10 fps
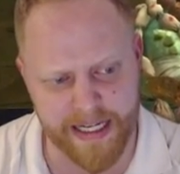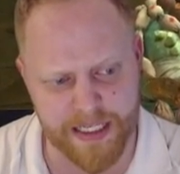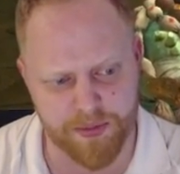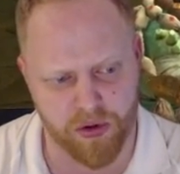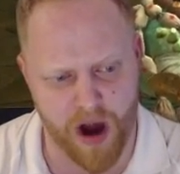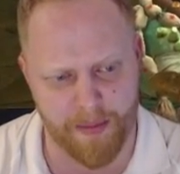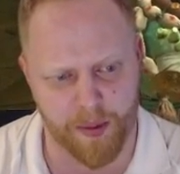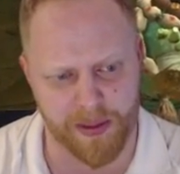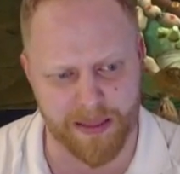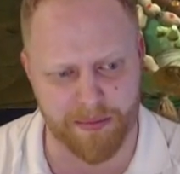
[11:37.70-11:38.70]
is
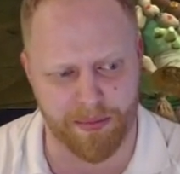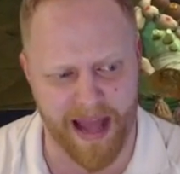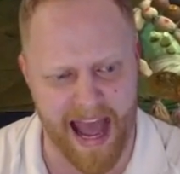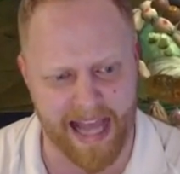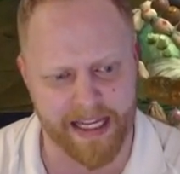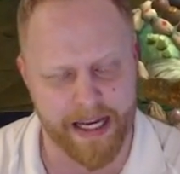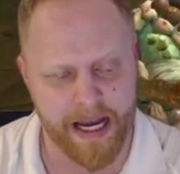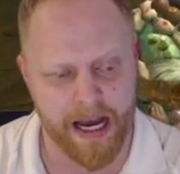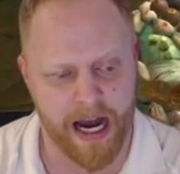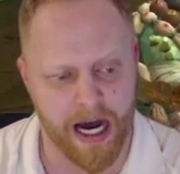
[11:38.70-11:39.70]
probably back.
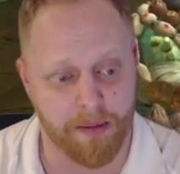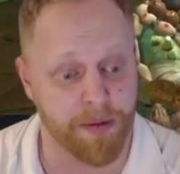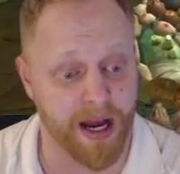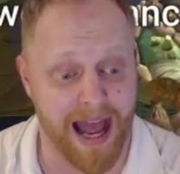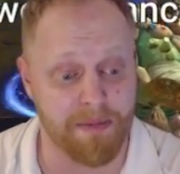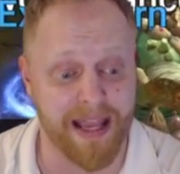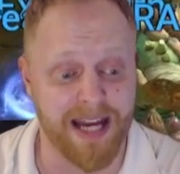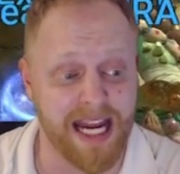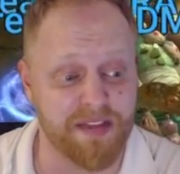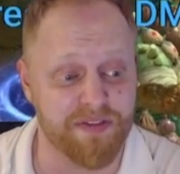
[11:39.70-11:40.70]
But I may
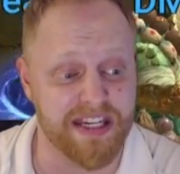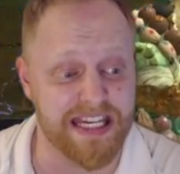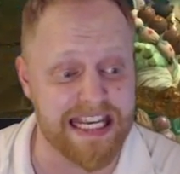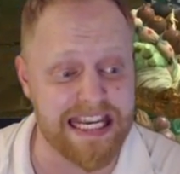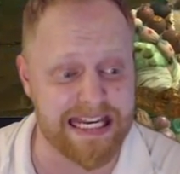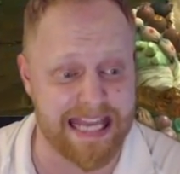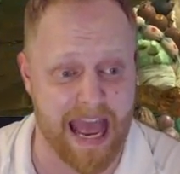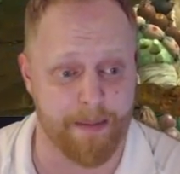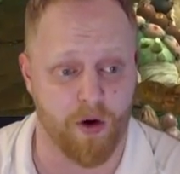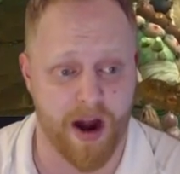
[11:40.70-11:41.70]
not even need
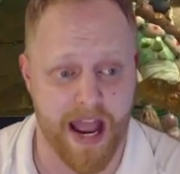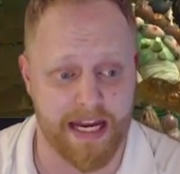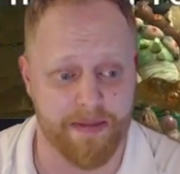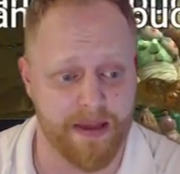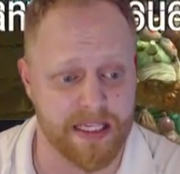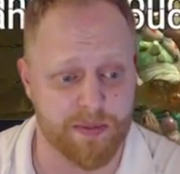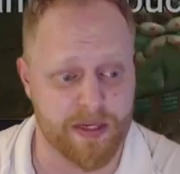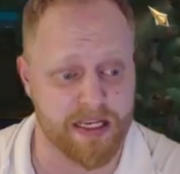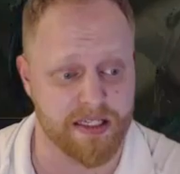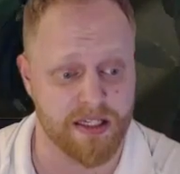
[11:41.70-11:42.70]
Gamaran in this
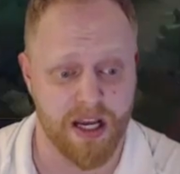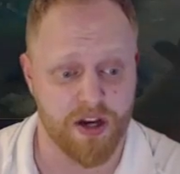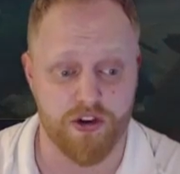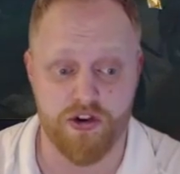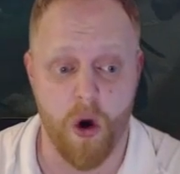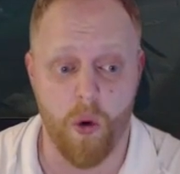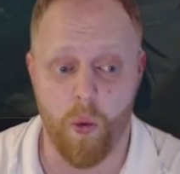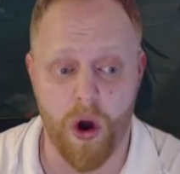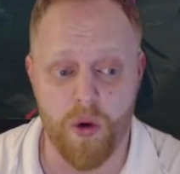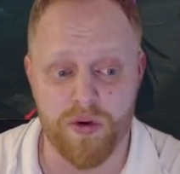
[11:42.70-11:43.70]
because no
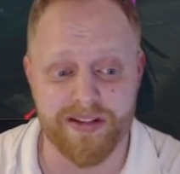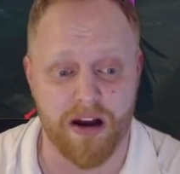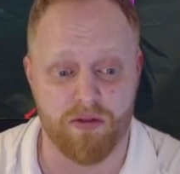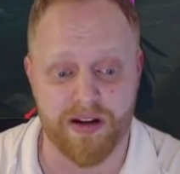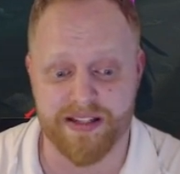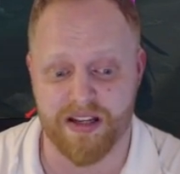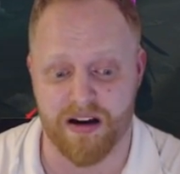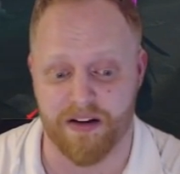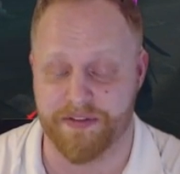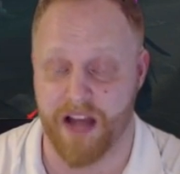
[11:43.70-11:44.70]
one was at risk
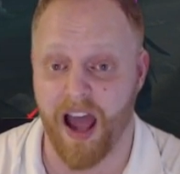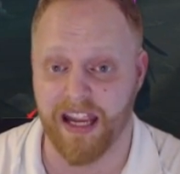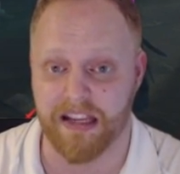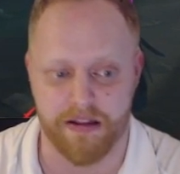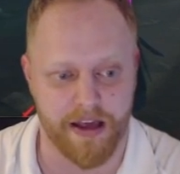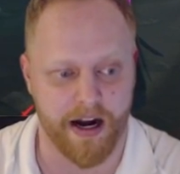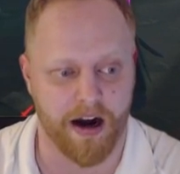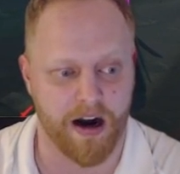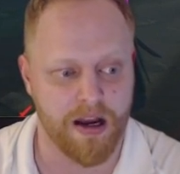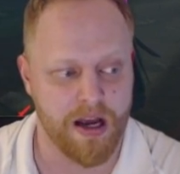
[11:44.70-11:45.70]
of dying
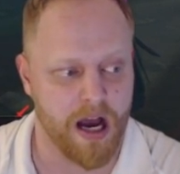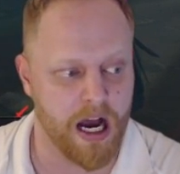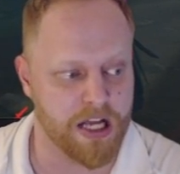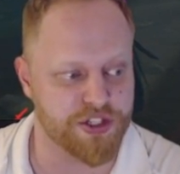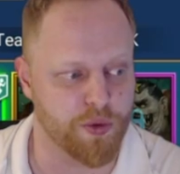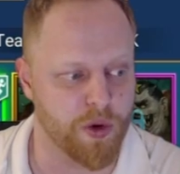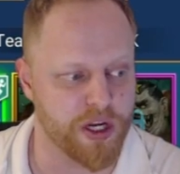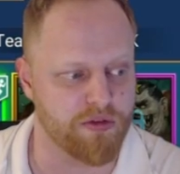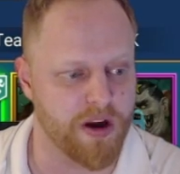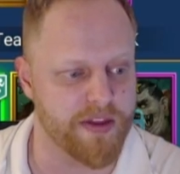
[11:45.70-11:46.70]
there. So
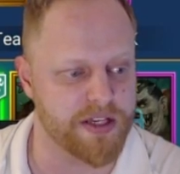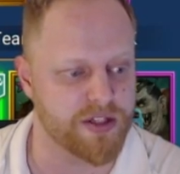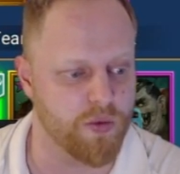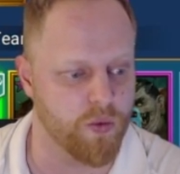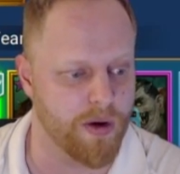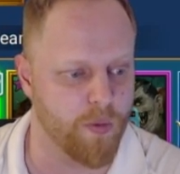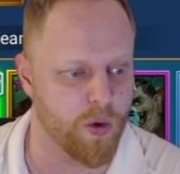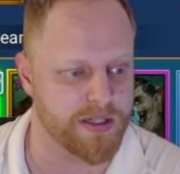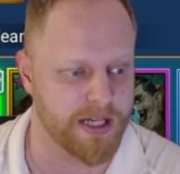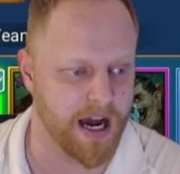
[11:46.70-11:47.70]
we're going to run this one
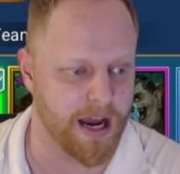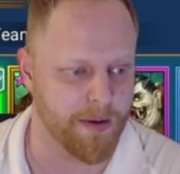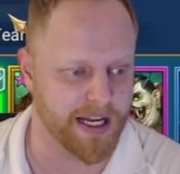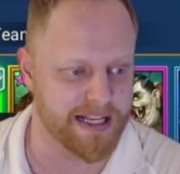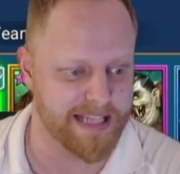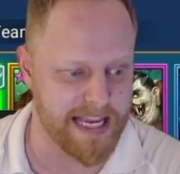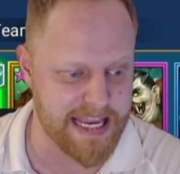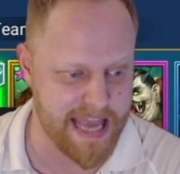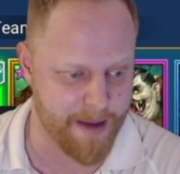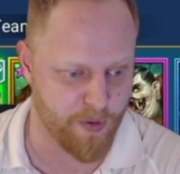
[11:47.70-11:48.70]
more time. I'm going to
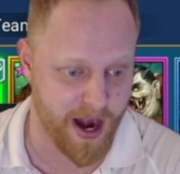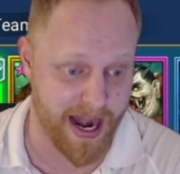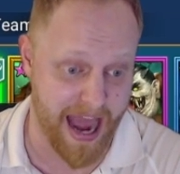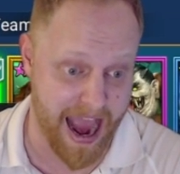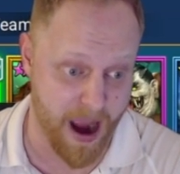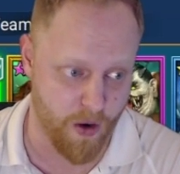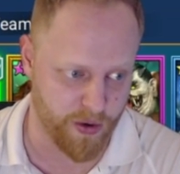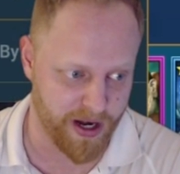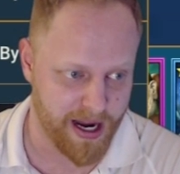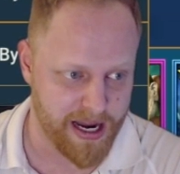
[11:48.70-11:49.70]
take Gamaran
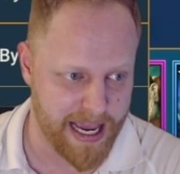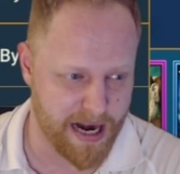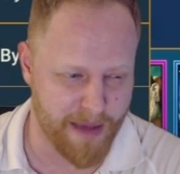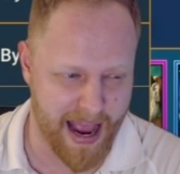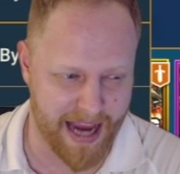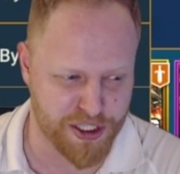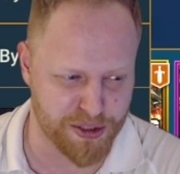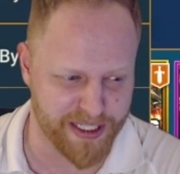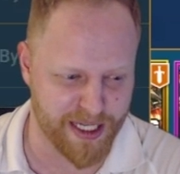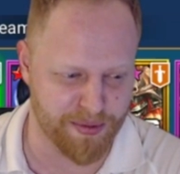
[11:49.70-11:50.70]
out, and I'm
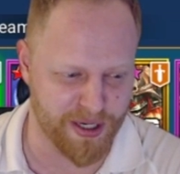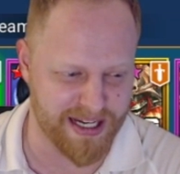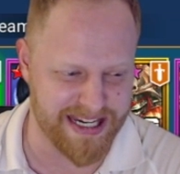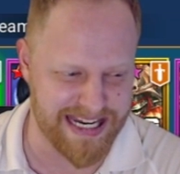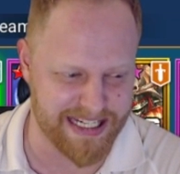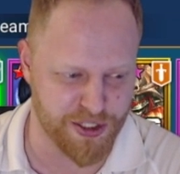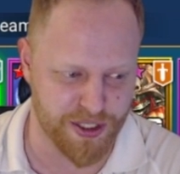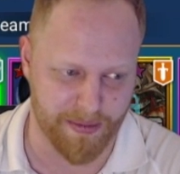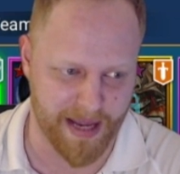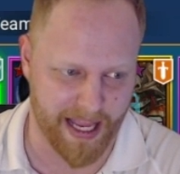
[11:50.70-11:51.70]
actually going to put
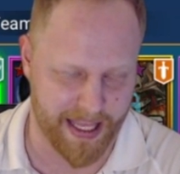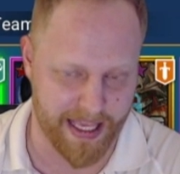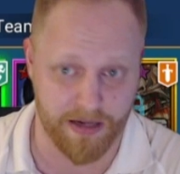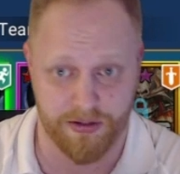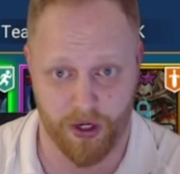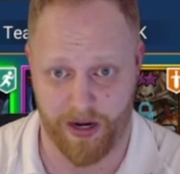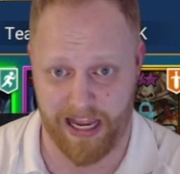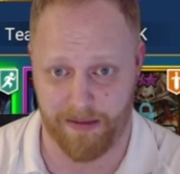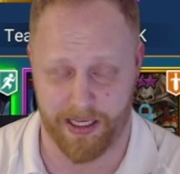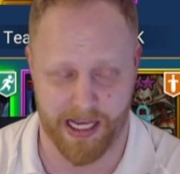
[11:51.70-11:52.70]
Ninja back in. Don't
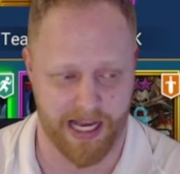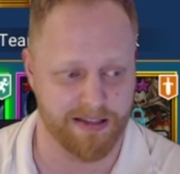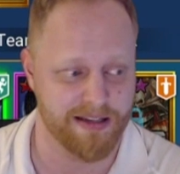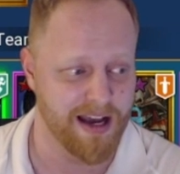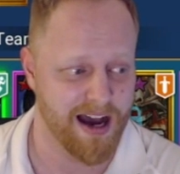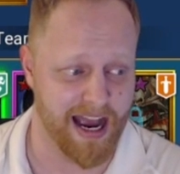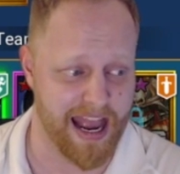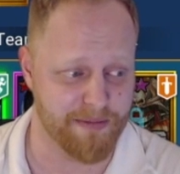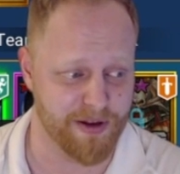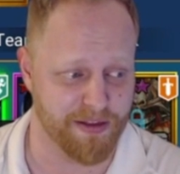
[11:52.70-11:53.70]
hate me, guys. I
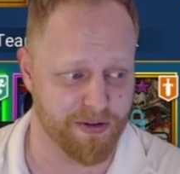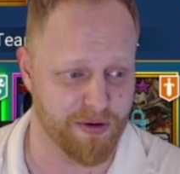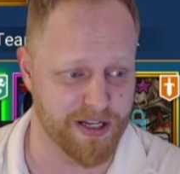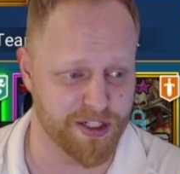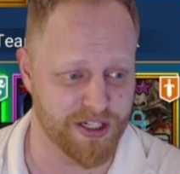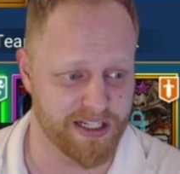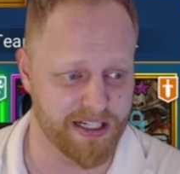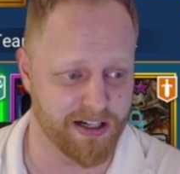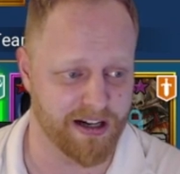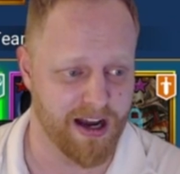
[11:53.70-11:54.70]
am going to throw Ninja in
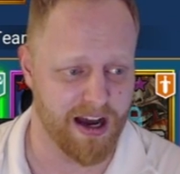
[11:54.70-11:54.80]
here.